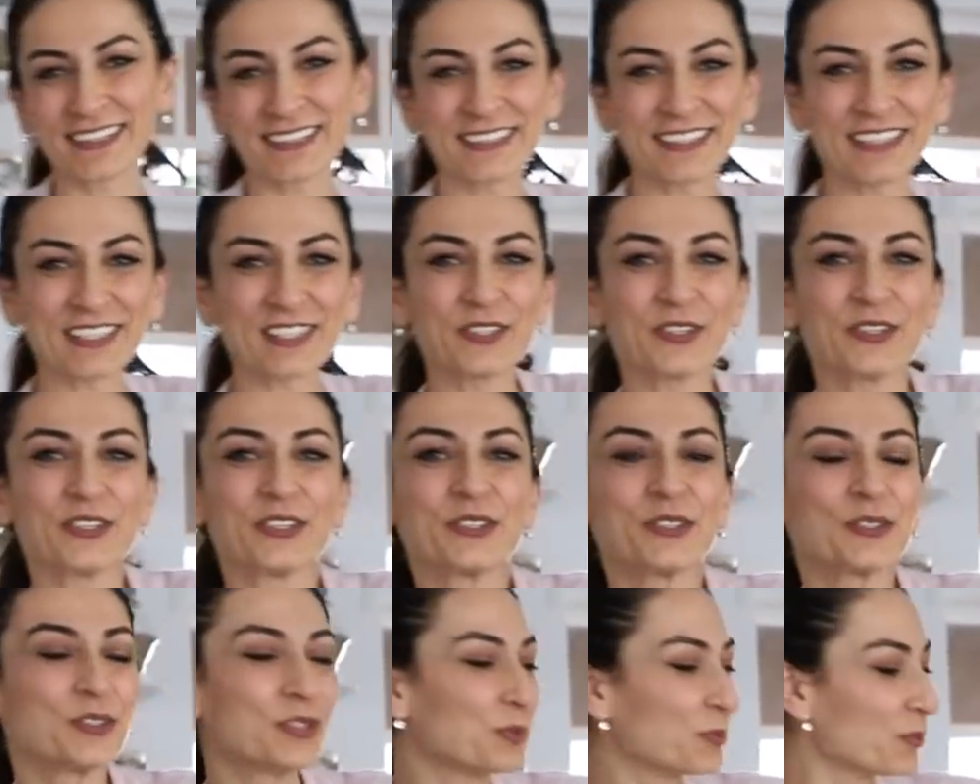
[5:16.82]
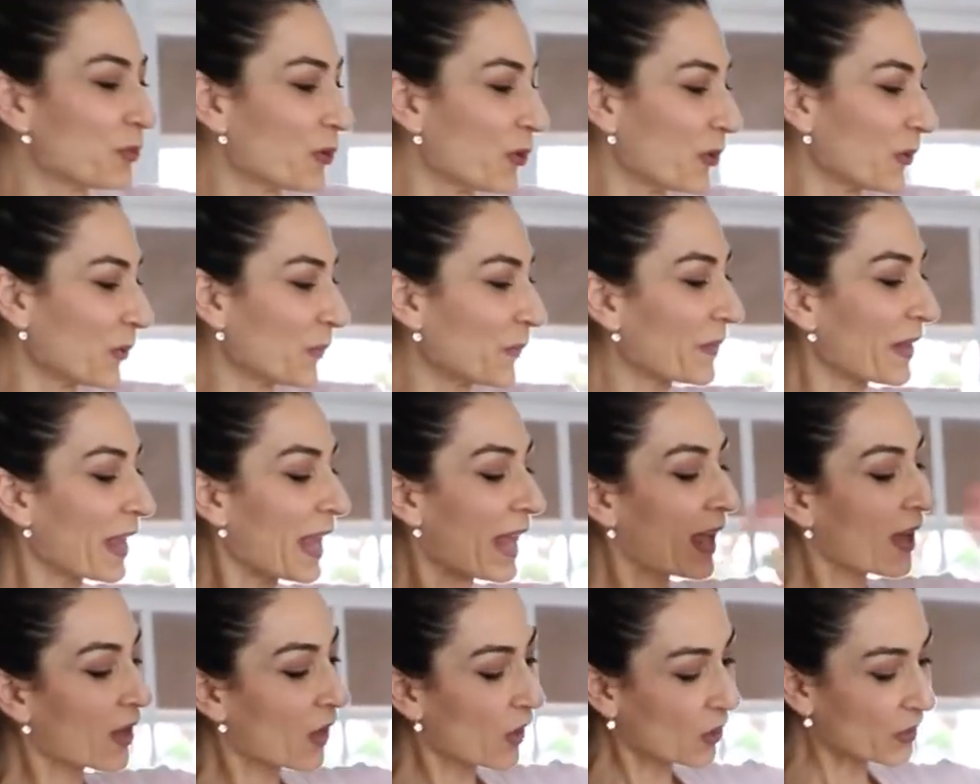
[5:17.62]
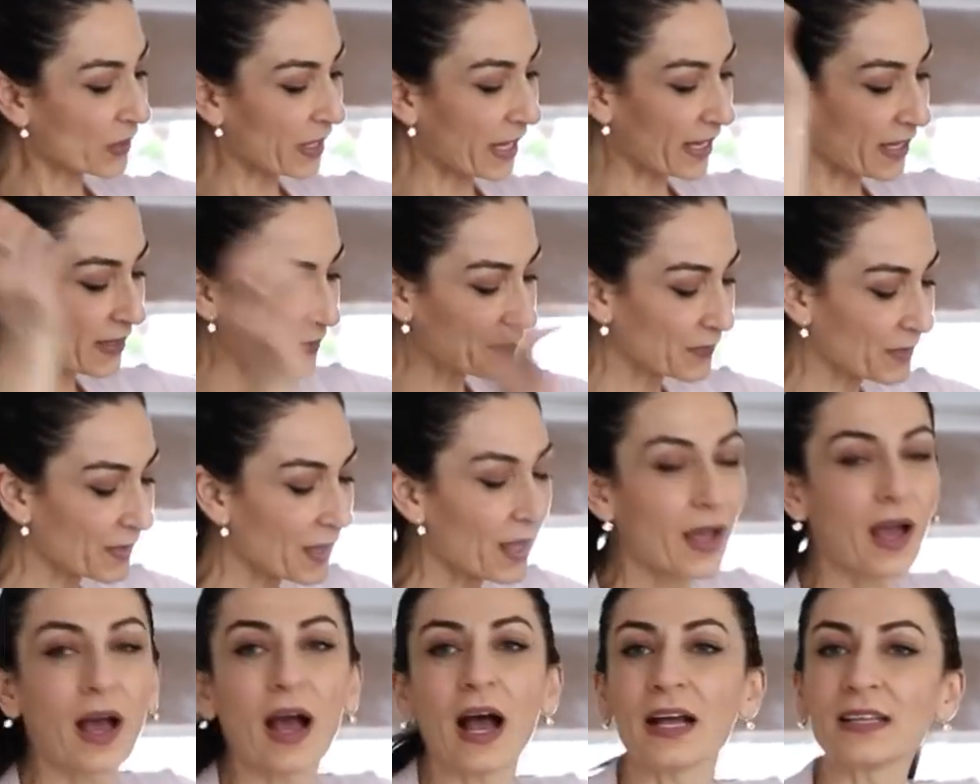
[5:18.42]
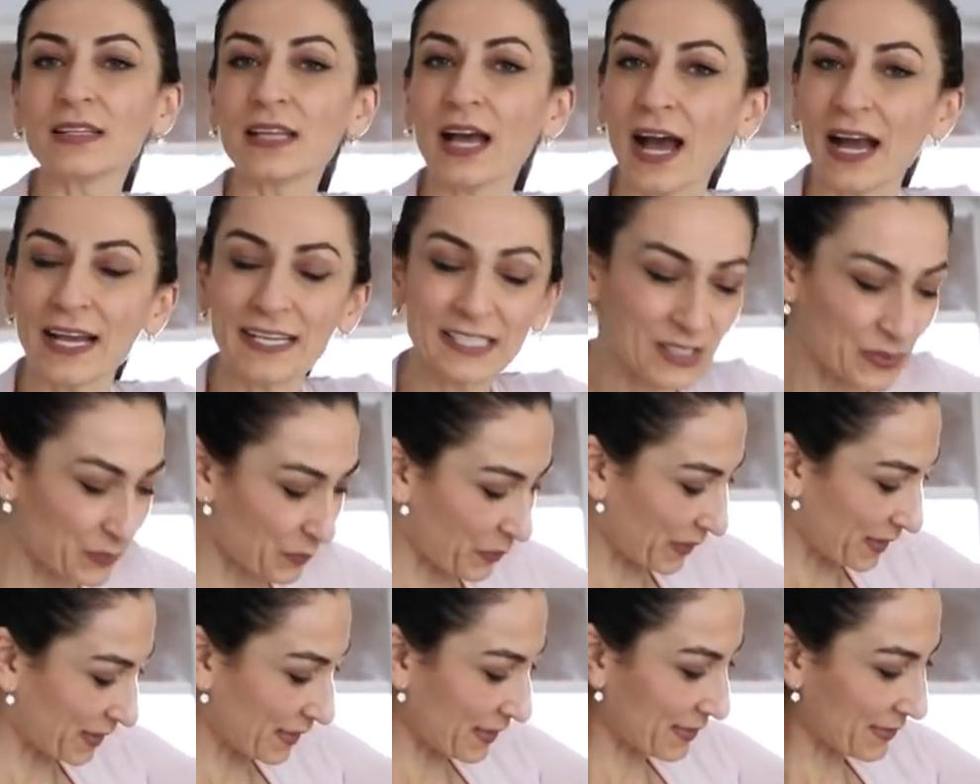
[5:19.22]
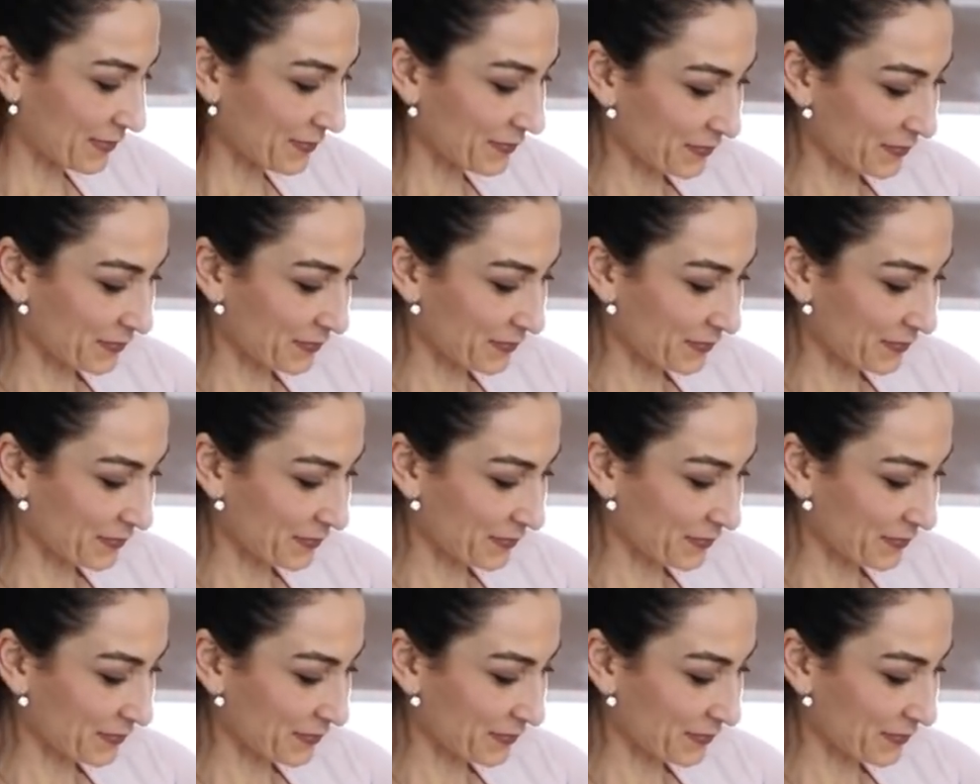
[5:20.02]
They're going to the mall. Okay, on high speed.